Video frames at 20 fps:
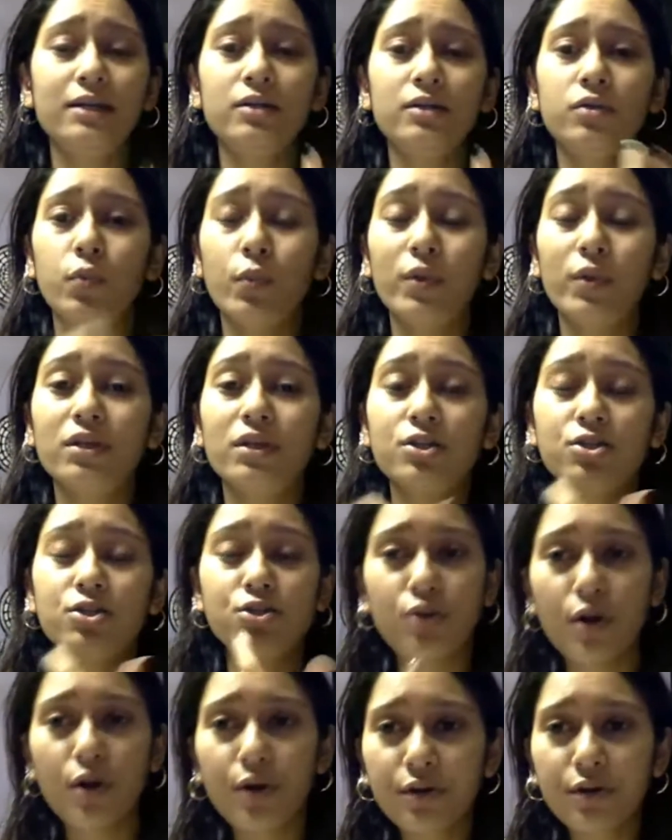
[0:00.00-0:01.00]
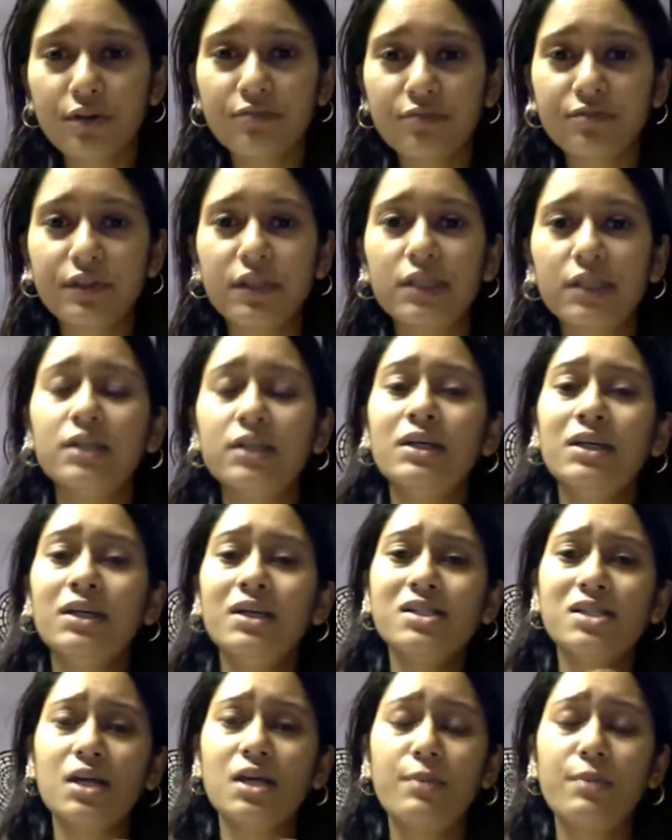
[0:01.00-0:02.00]
with historiography,
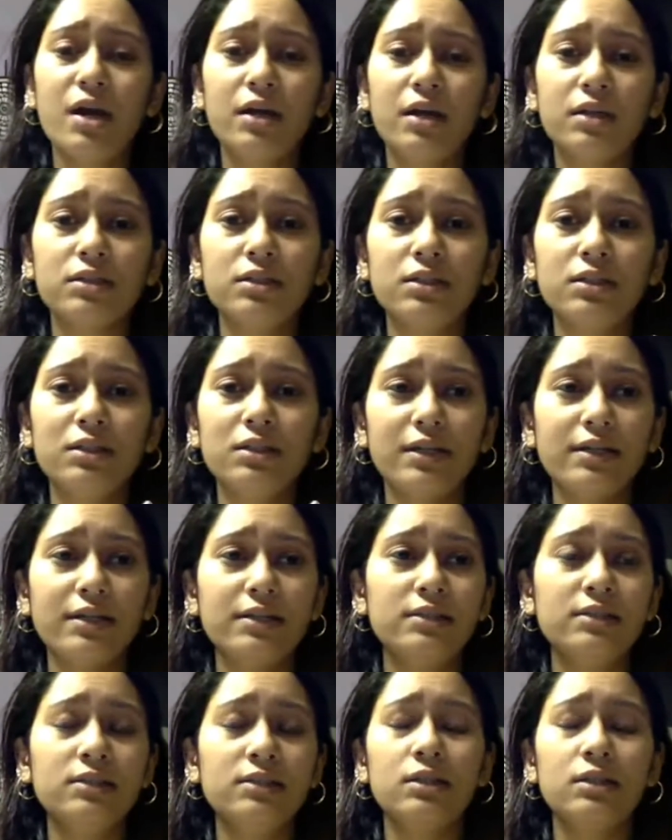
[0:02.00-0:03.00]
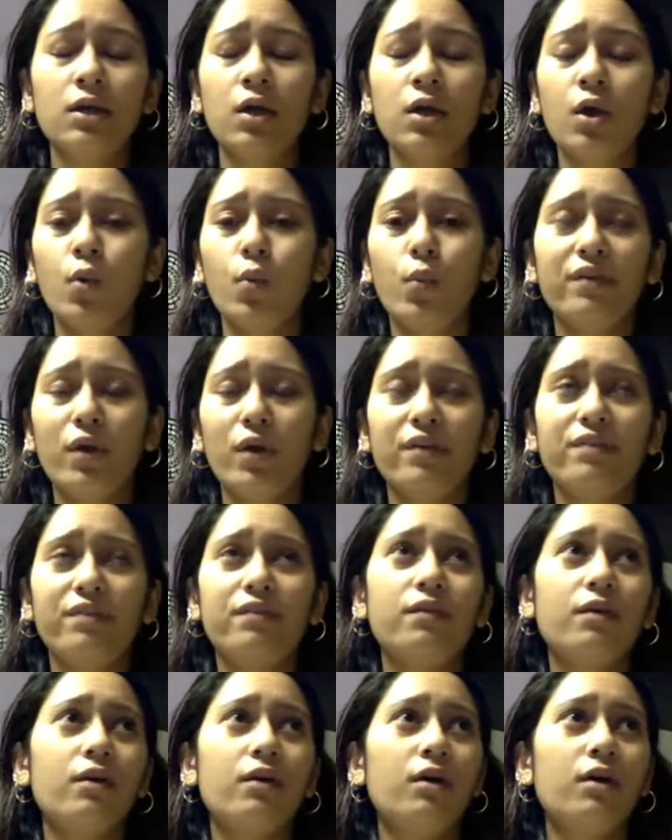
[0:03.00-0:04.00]
some article dealt
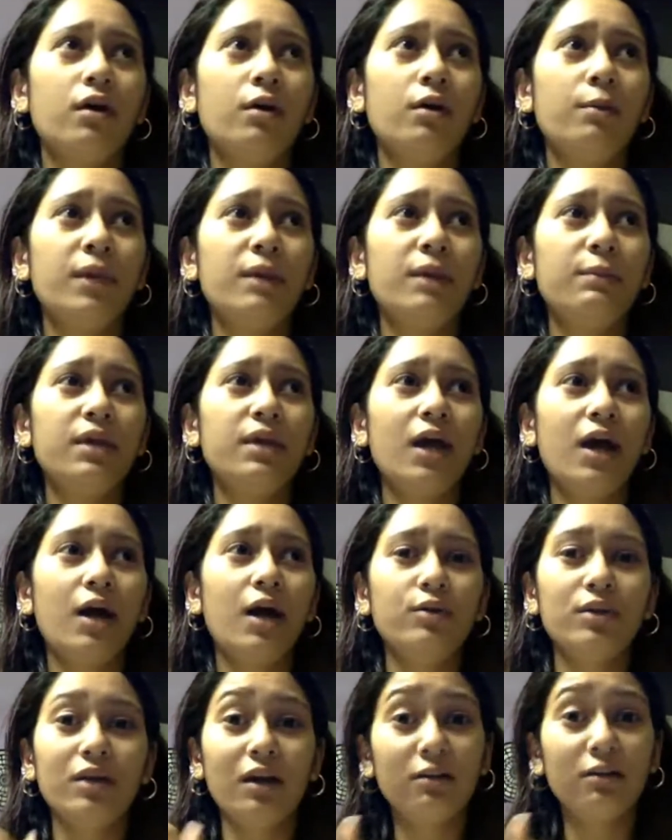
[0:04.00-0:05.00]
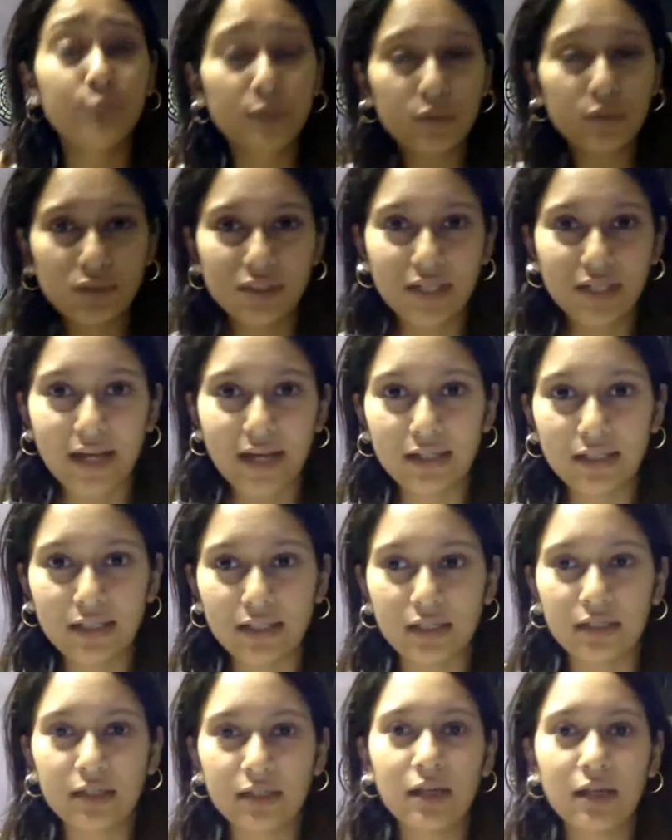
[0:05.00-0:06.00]
with maybe how the government was
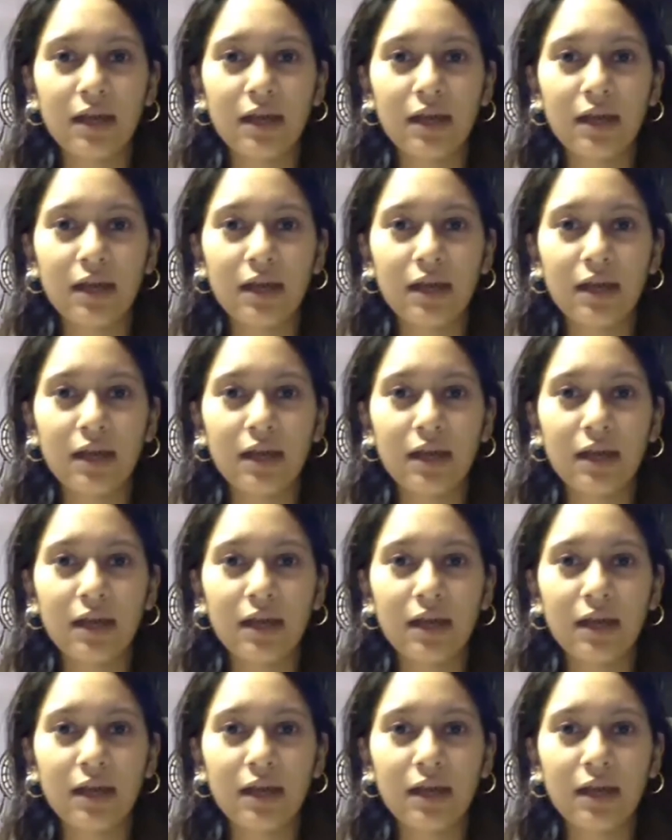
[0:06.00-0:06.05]
acting.